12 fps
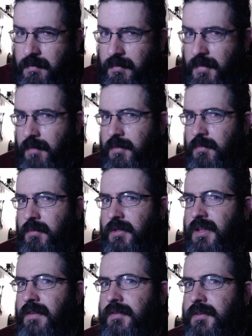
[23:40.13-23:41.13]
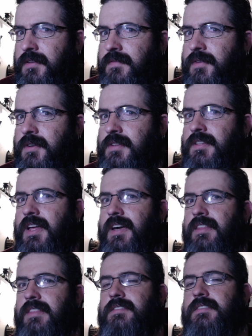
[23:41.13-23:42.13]
Maybe we'll never converse
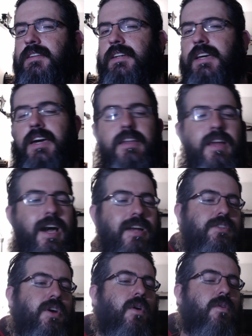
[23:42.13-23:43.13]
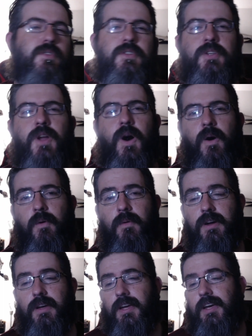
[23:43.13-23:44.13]
like this again. I don't
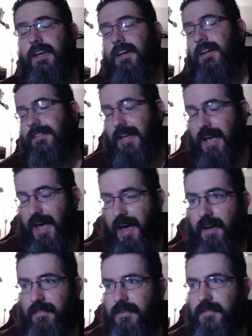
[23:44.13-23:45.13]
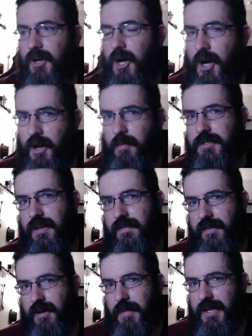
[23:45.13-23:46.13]
know, because I haven't 100%
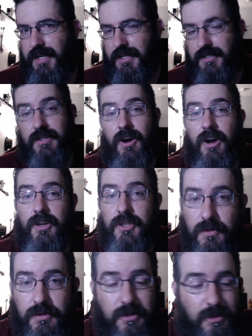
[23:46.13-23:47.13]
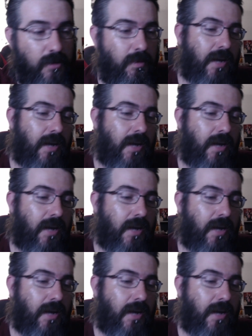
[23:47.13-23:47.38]
found my niche on YouTube.